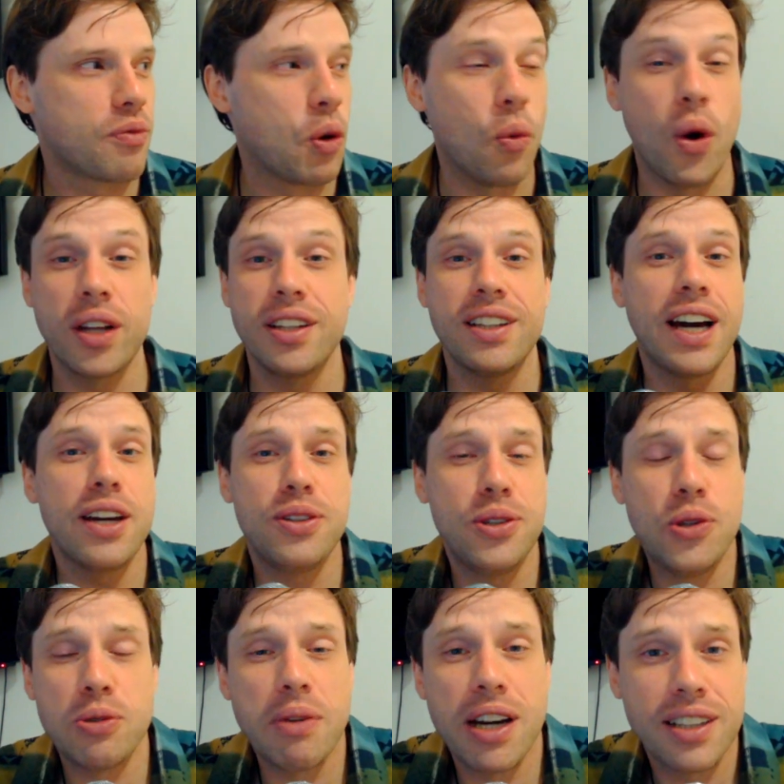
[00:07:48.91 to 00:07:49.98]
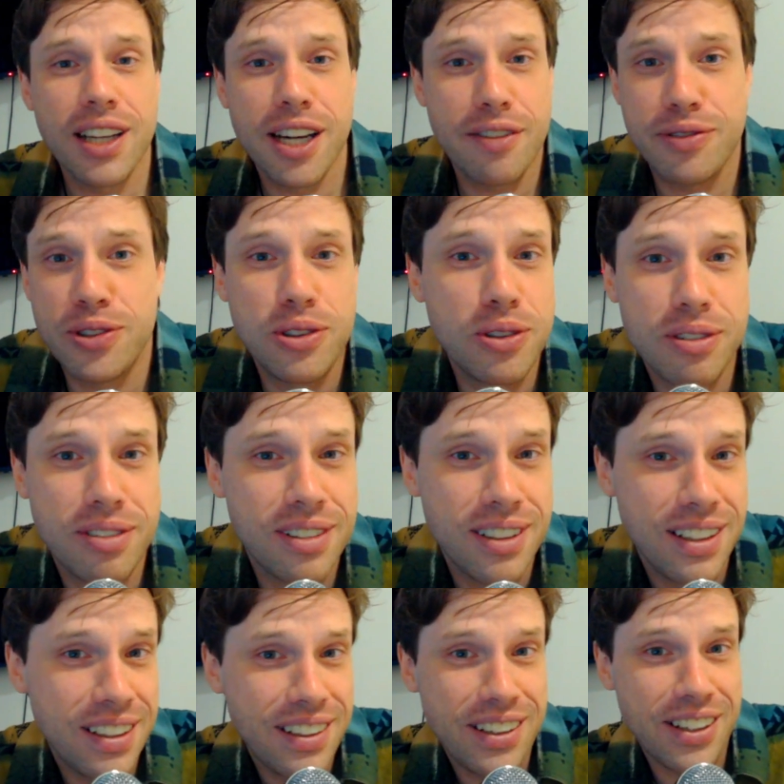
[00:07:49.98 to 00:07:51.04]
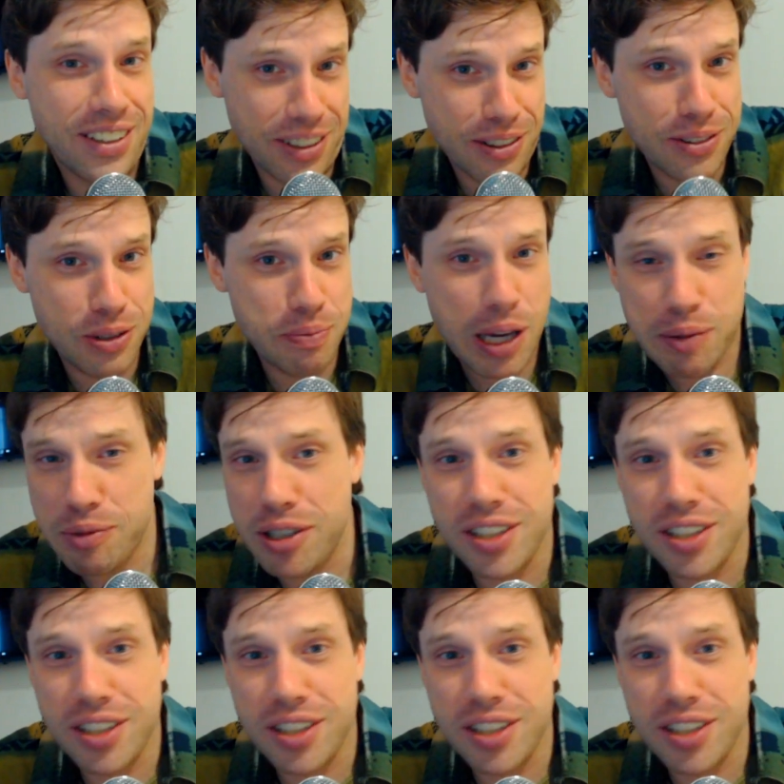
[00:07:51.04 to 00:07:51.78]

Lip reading: What did I do in my life to make